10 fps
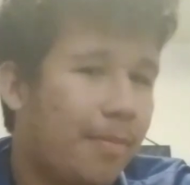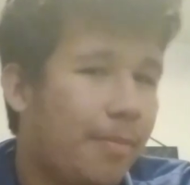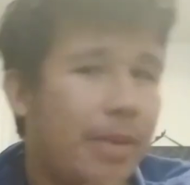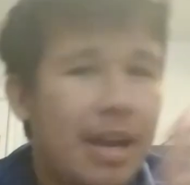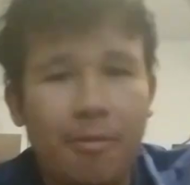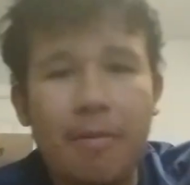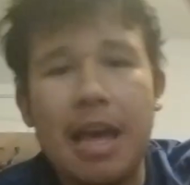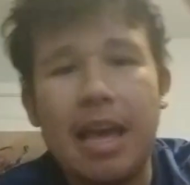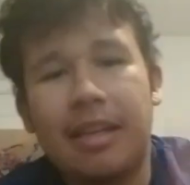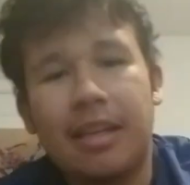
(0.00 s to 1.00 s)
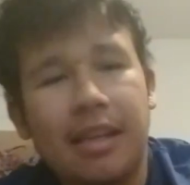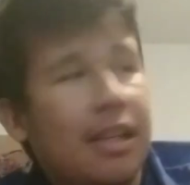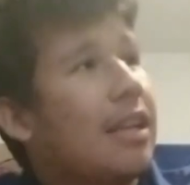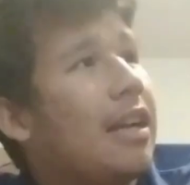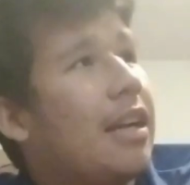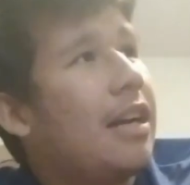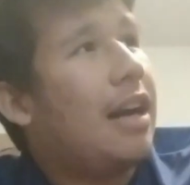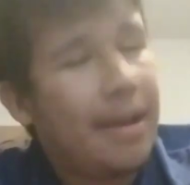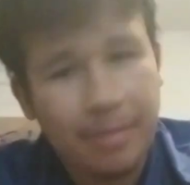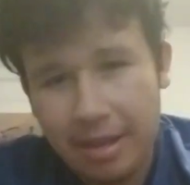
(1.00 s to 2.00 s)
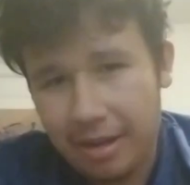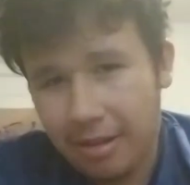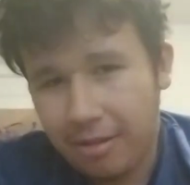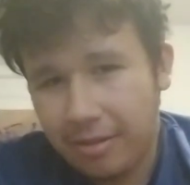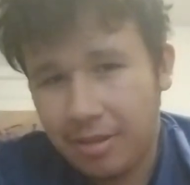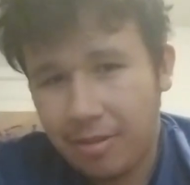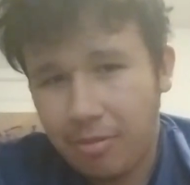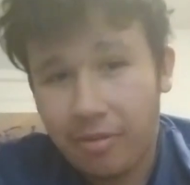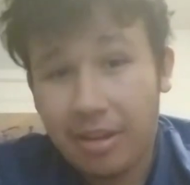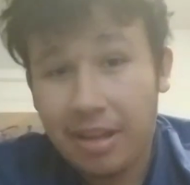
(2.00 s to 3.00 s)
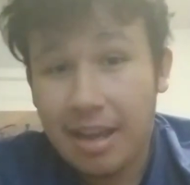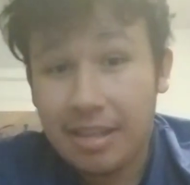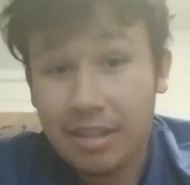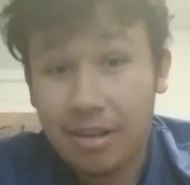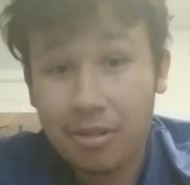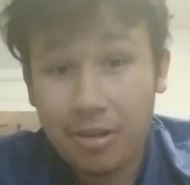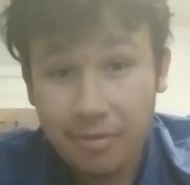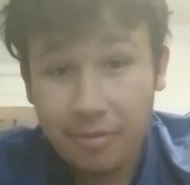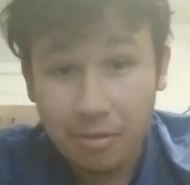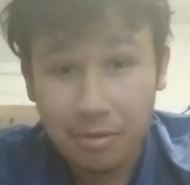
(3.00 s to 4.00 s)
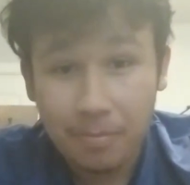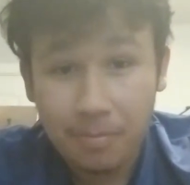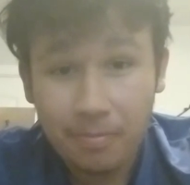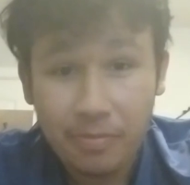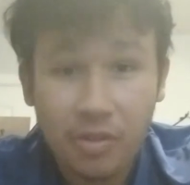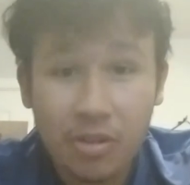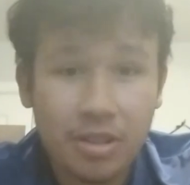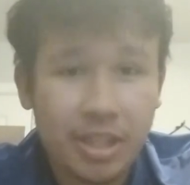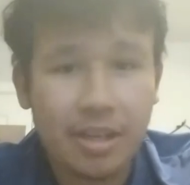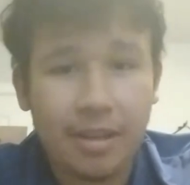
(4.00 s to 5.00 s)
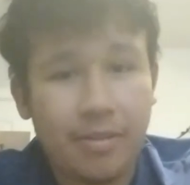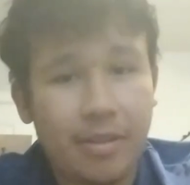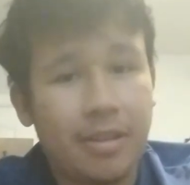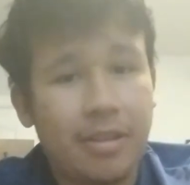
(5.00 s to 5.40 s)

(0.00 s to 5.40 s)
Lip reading: By the way, I'm letting these 12 guys eat all your food. 13, I think."